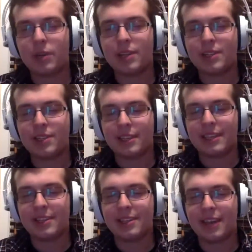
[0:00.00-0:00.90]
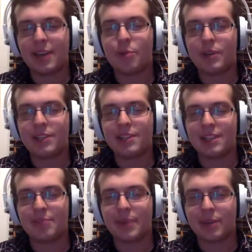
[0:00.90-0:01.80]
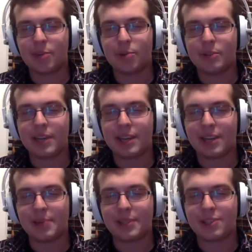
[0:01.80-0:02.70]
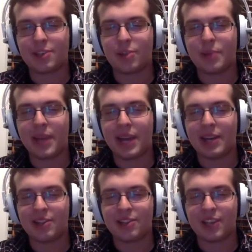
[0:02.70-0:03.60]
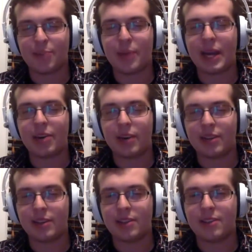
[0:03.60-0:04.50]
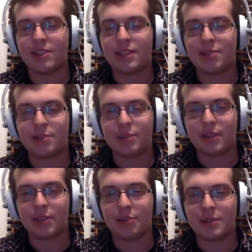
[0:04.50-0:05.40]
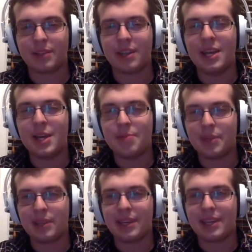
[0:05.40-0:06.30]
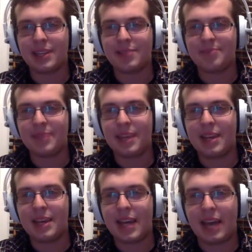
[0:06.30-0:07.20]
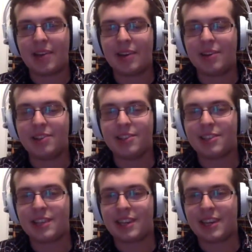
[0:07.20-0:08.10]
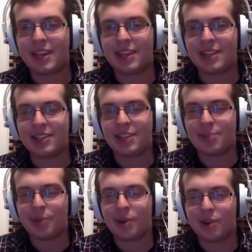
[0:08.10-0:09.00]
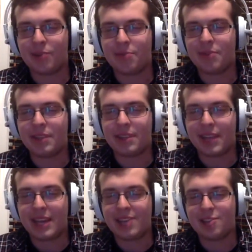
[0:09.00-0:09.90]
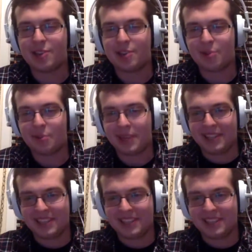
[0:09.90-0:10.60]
to delete my Google document so bad and just like migrate the good stuff to another one, but like I don't know, it's just like it's like a part of like history for me.